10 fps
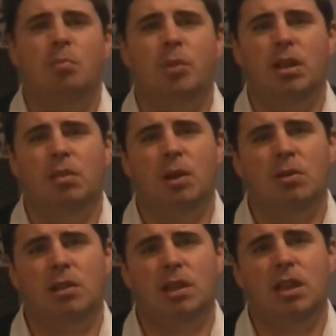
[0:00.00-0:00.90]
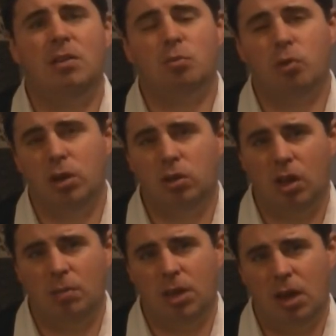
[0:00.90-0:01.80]
but it's mostly
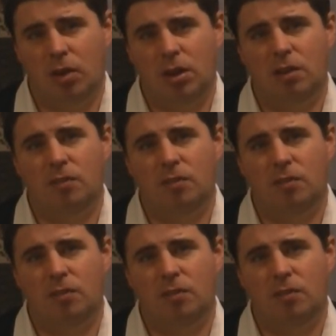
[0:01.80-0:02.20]
real-time generated